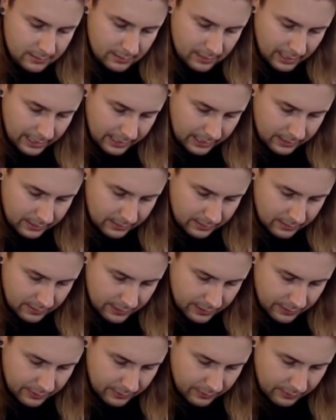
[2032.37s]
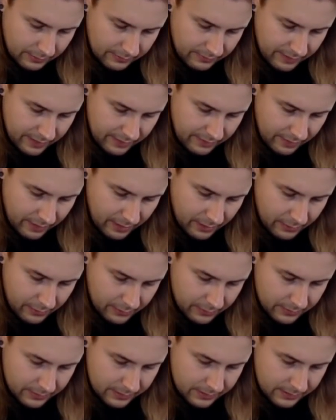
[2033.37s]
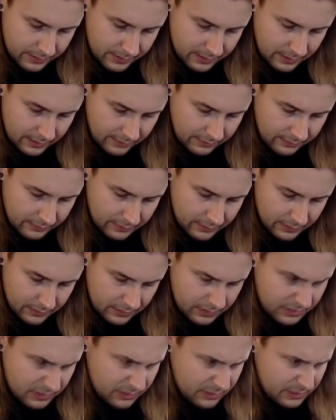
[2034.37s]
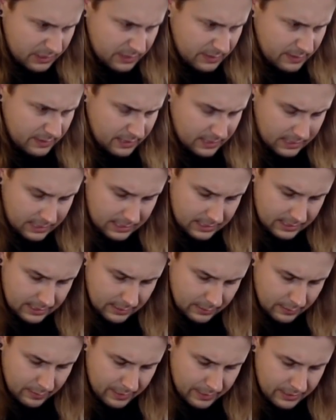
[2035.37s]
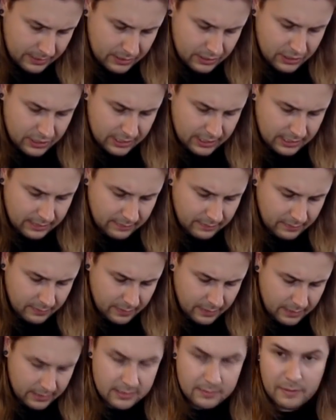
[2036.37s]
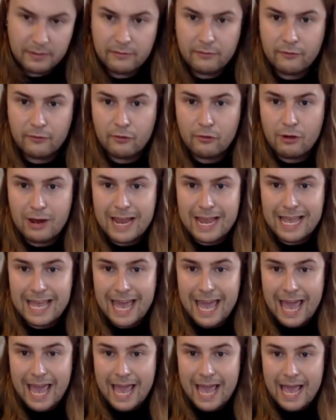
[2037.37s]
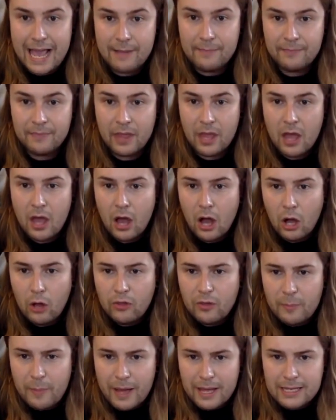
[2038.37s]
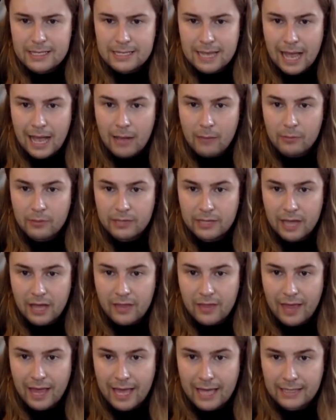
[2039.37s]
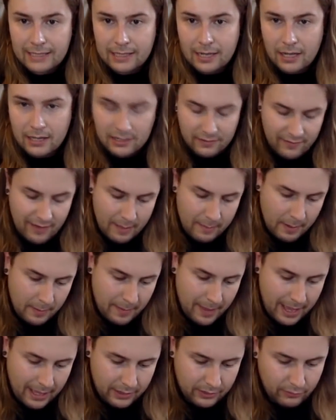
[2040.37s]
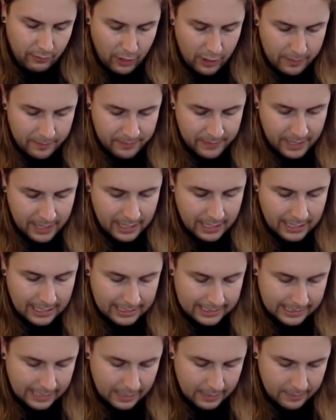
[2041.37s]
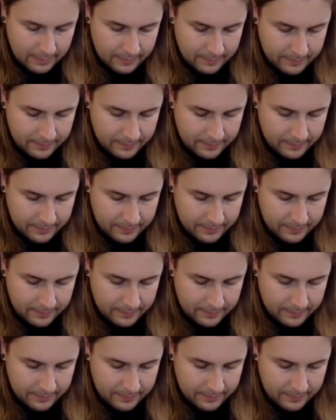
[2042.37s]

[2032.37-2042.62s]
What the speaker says: like who are afraid of holes and stuff would not enjoy doing this because there's little bits of shit everywhere. That's a bit freaky. Hold the button down with the other hand, guide the fabric back through. Listen,